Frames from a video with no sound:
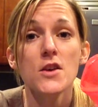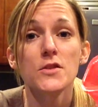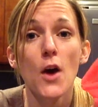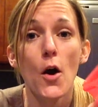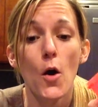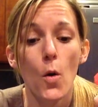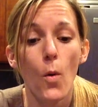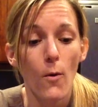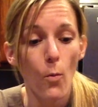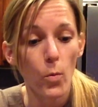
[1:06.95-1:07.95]

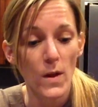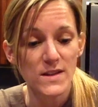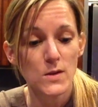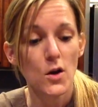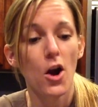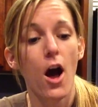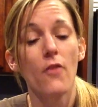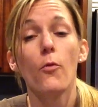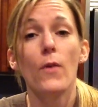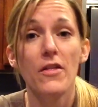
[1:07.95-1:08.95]
So let's start
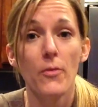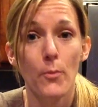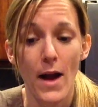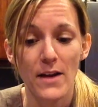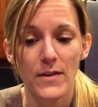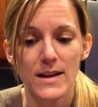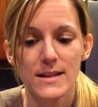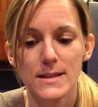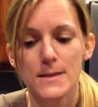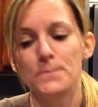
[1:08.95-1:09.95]
off with
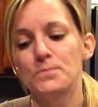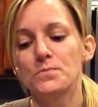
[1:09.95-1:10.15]
breakfast.